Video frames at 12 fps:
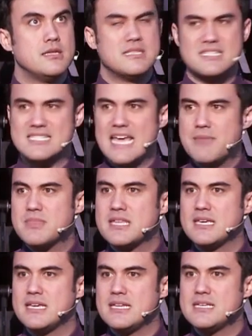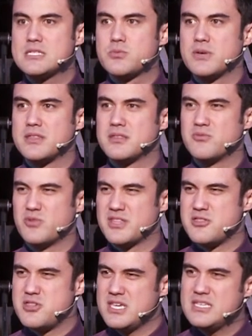The same thing it is
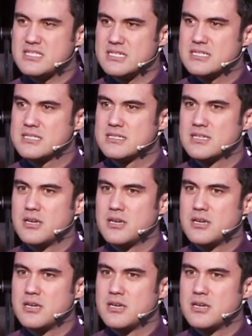with Jesus.